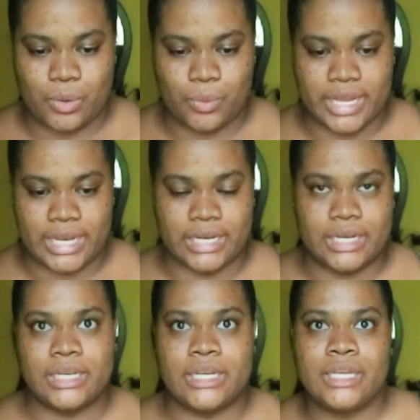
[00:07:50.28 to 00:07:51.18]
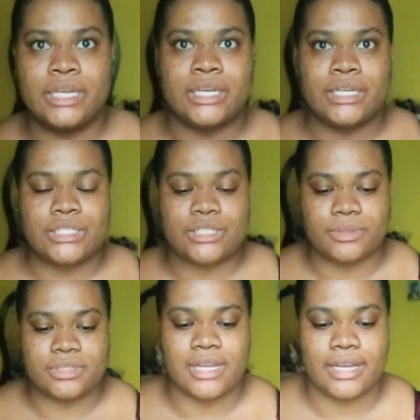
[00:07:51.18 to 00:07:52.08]
when she
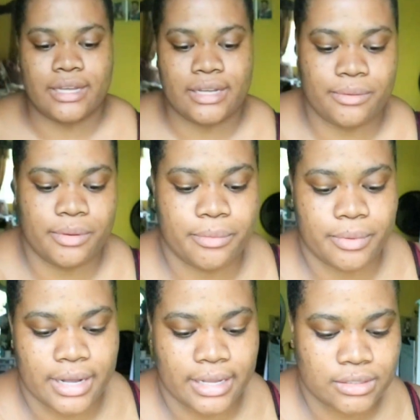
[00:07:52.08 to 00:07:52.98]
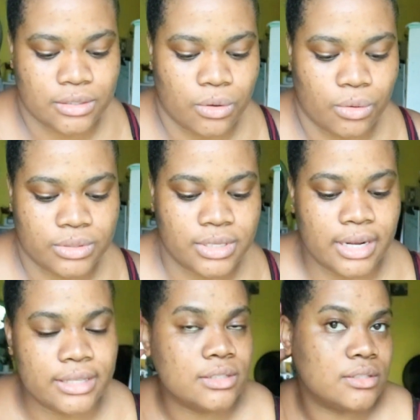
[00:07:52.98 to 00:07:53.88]
was like, when we were at
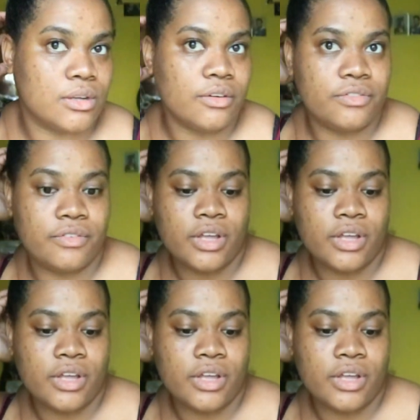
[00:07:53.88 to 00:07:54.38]
hotel and stuff,